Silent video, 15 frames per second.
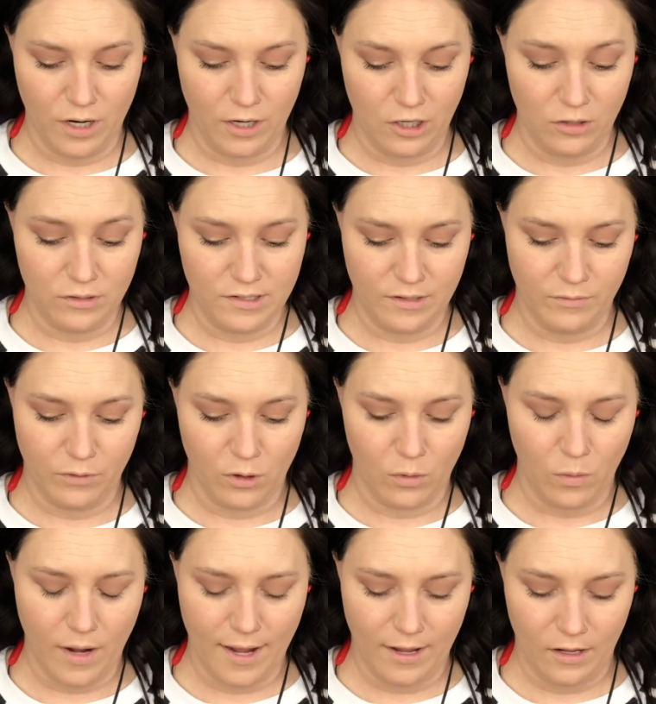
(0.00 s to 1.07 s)
I used it for a
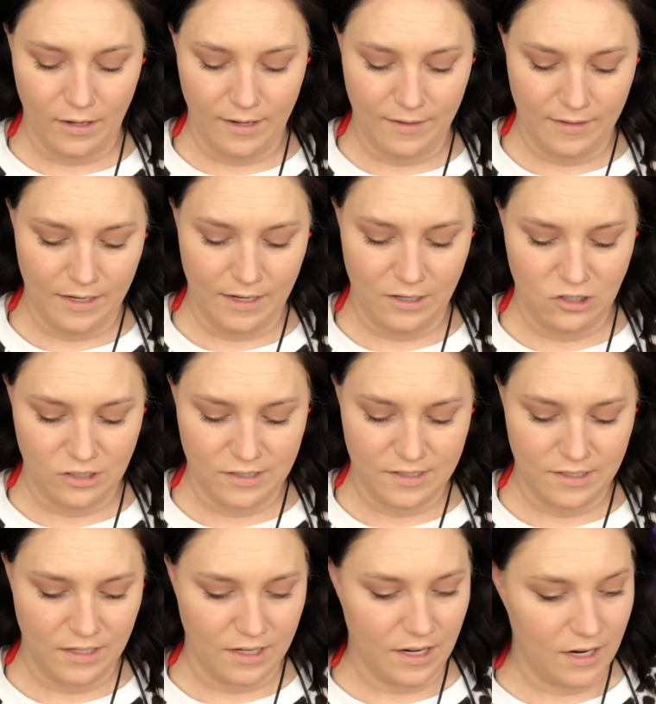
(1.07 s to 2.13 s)
while, and then
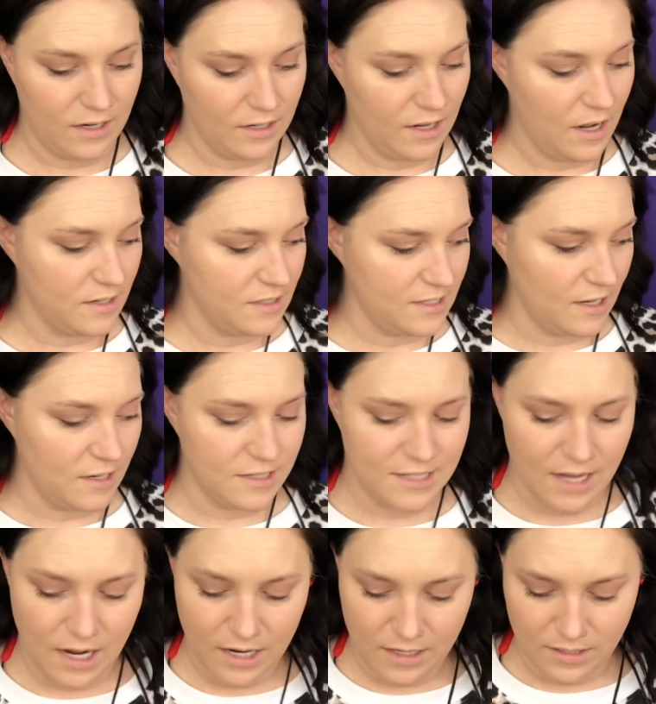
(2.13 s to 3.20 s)
it kind of got set
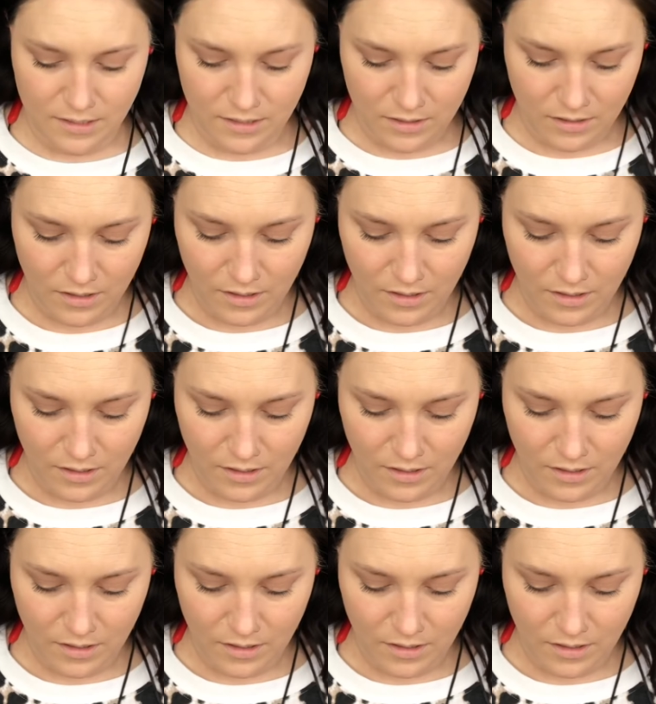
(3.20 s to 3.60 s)
aside and